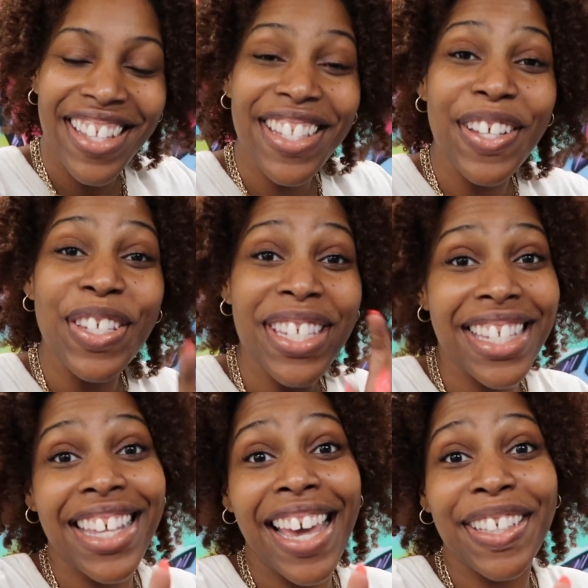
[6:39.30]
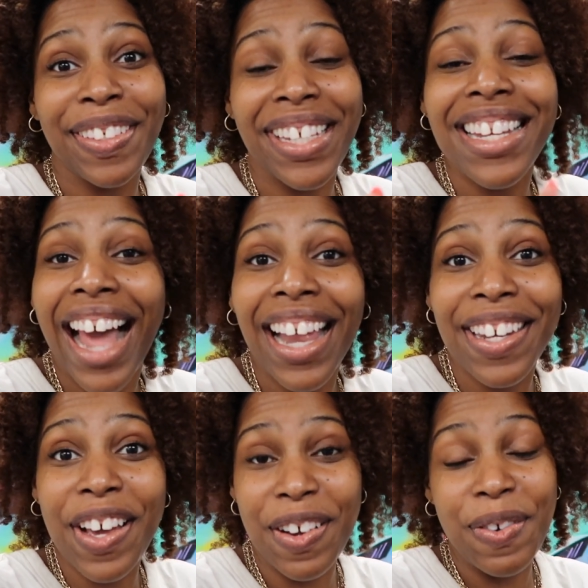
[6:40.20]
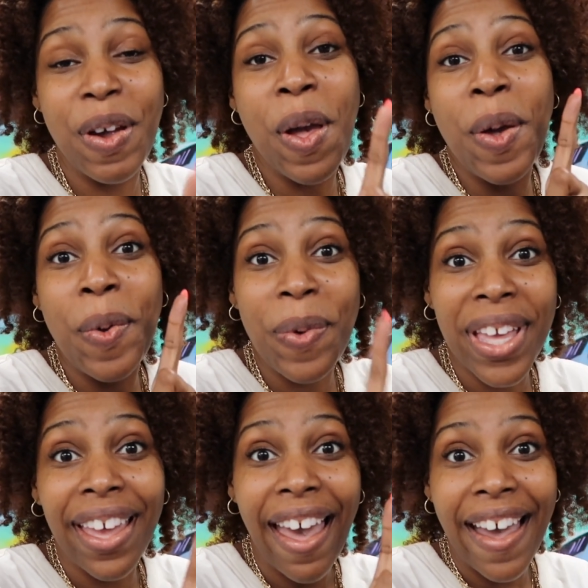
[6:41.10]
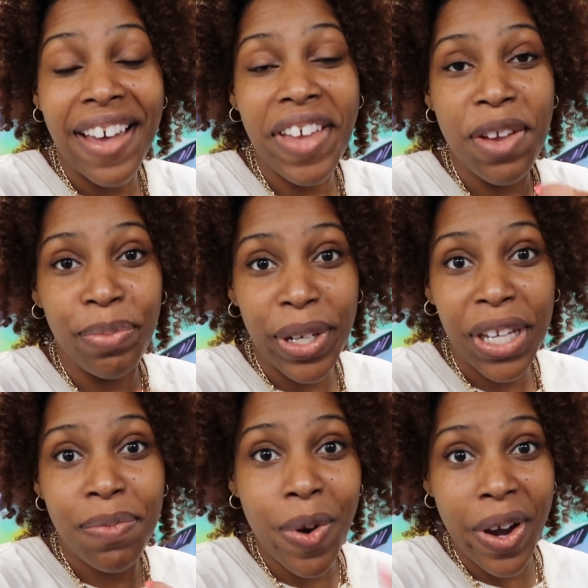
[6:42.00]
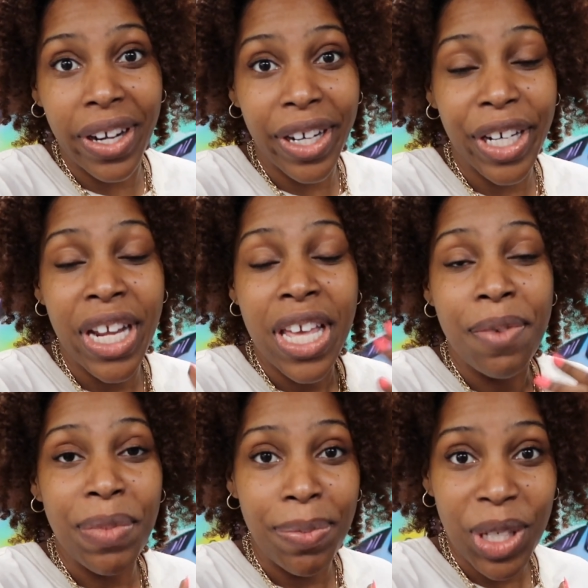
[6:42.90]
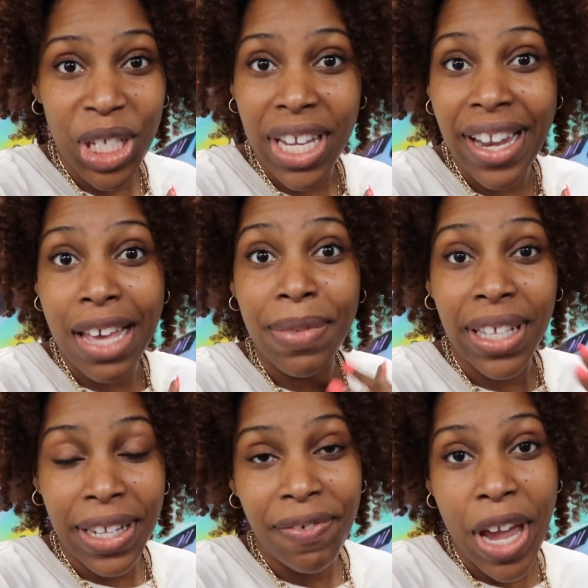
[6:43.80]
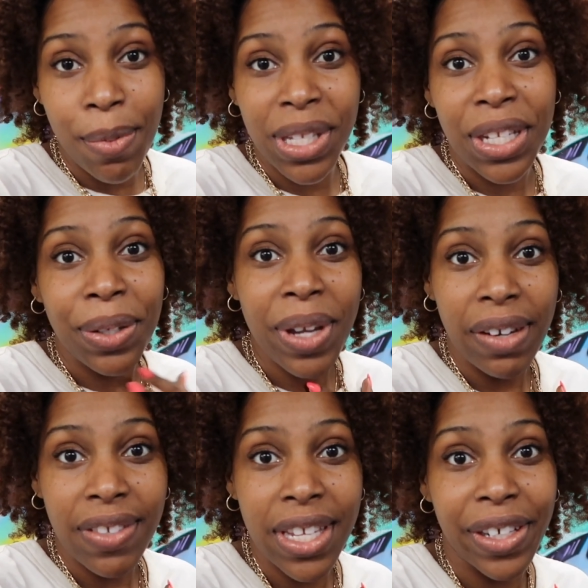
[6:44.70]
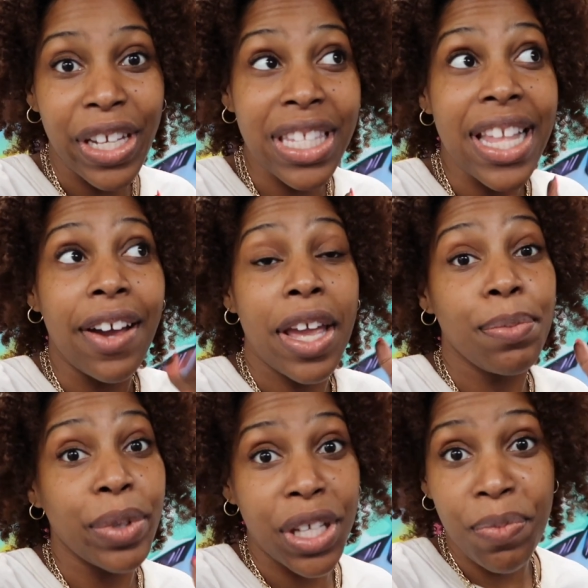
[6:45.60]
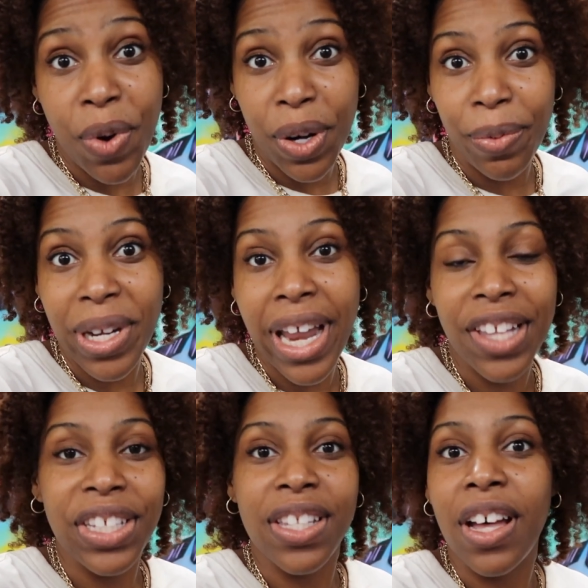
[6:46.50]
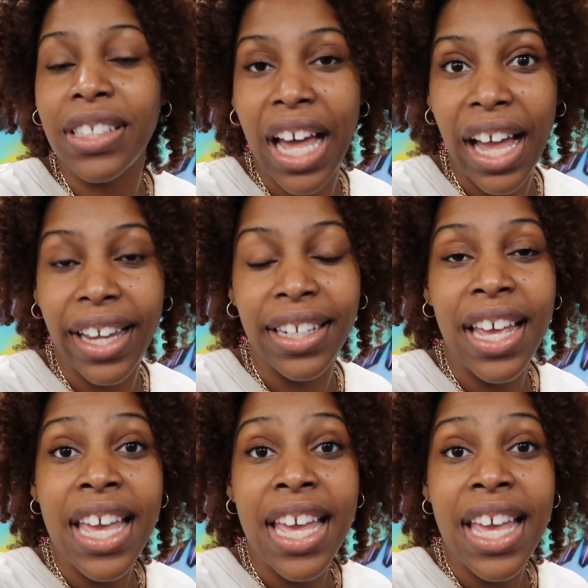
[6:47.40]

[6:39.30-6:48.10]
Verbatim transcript: so just in case you did not know, we have a brick and mortar. Mimi G and I, Melanated Fabrics in the Creative Center is now a brick and mortar. We're not just online.